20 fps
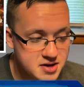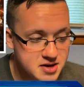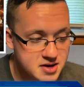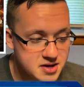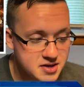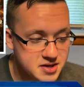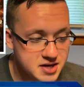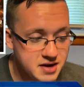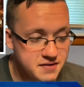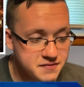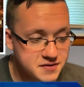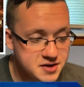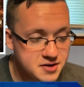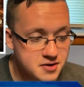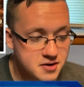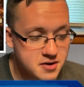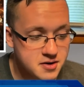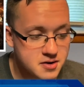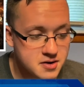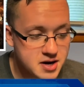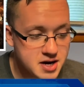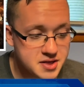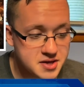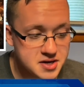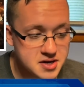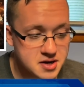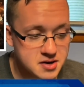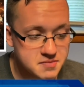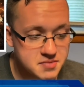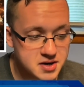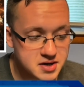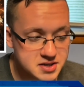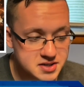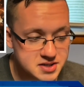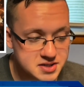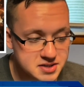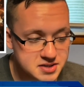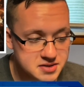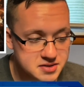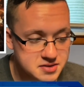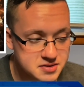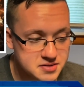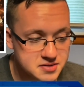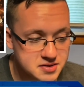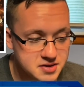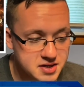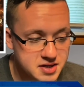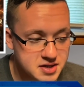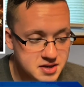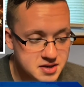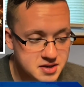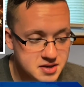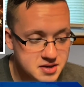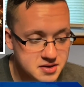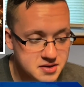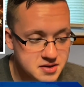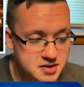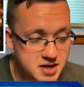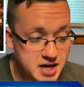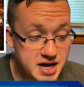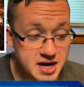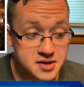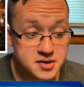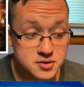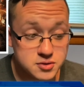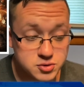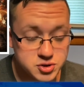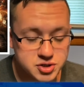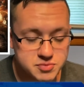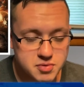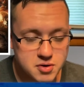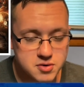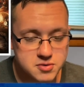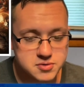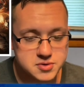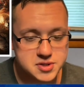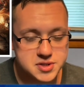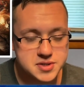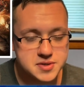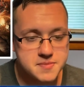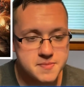The FTR and the Young Bucks and the Lucha Bros